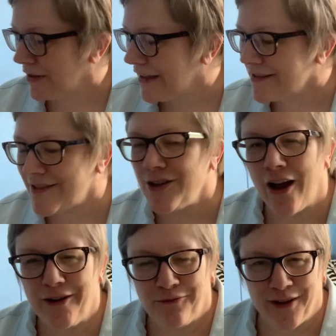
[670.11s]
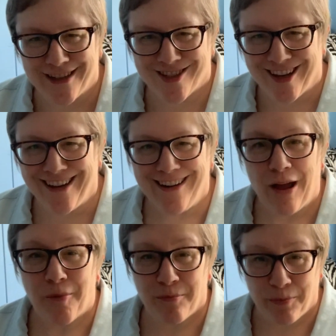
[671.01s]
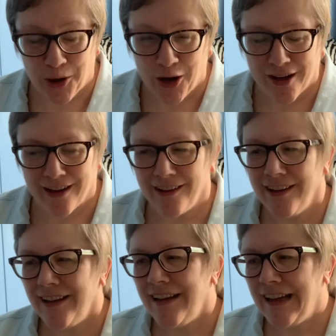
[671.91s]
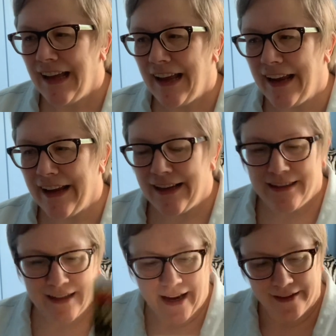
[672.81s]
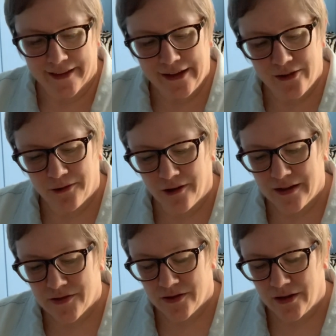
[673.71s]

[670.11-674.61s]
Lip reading: It's nonfiction book. And Kathleen Norris